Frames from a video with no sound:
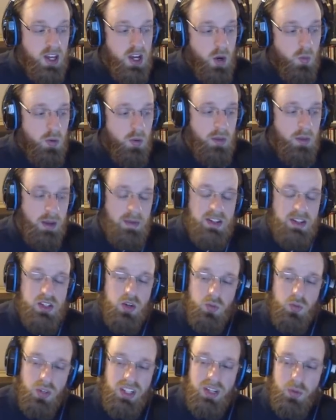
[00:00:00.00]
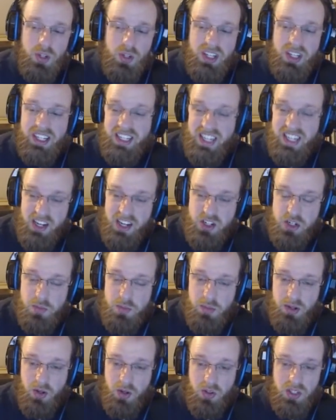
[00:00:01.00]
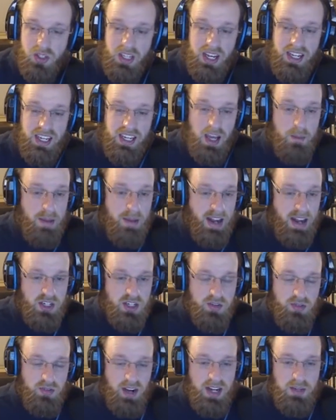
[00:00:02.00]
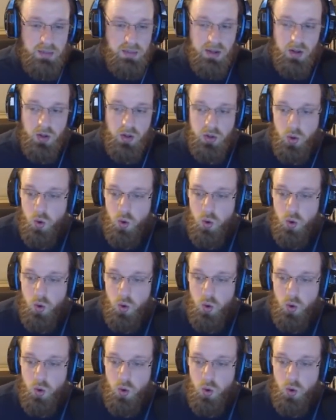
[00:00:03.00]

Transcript: Well, maybe it's a really, really niche build like a magic find build